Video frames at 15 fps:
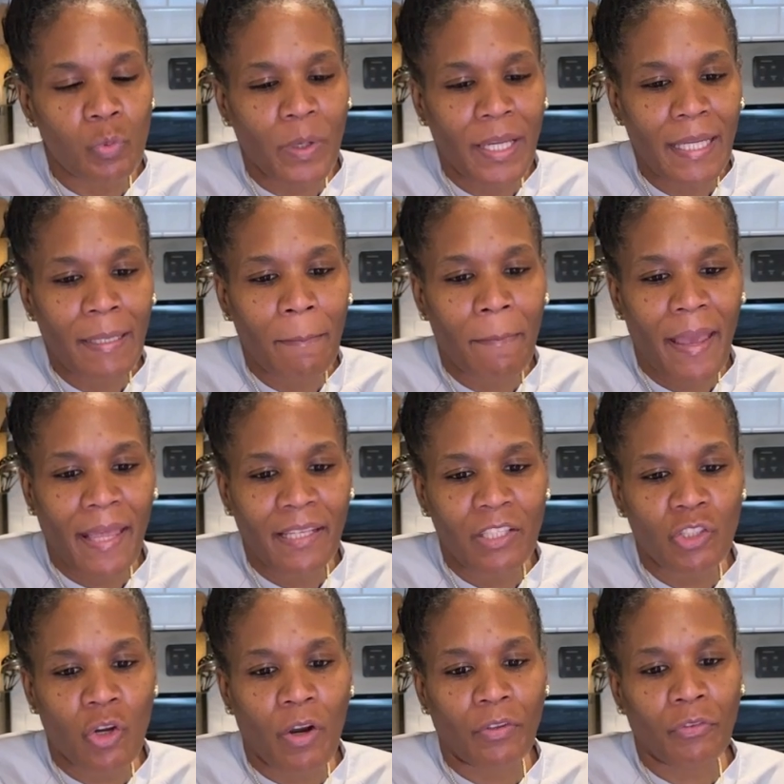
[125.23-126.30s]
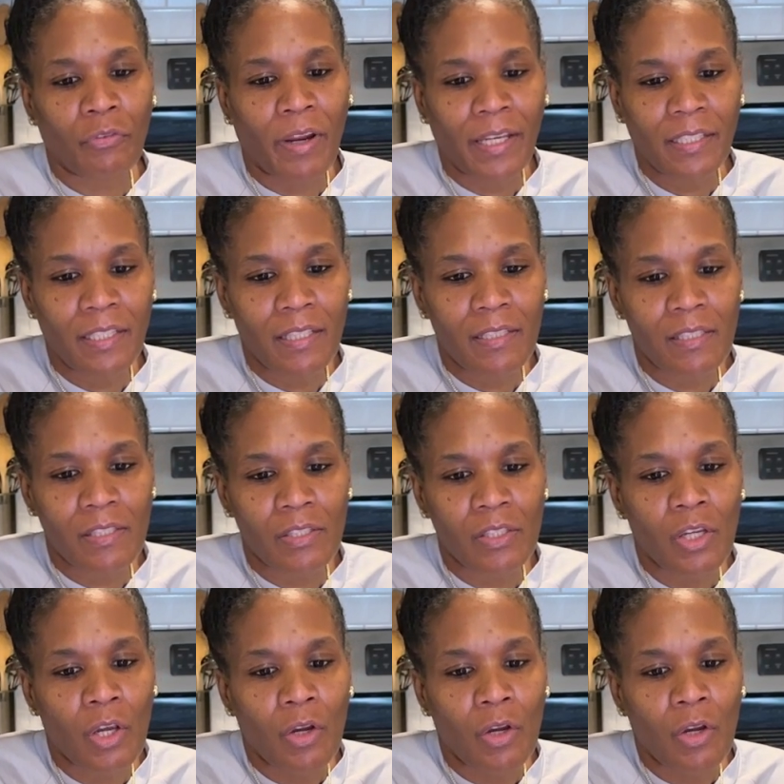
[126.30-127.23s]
weight, manage arthritis,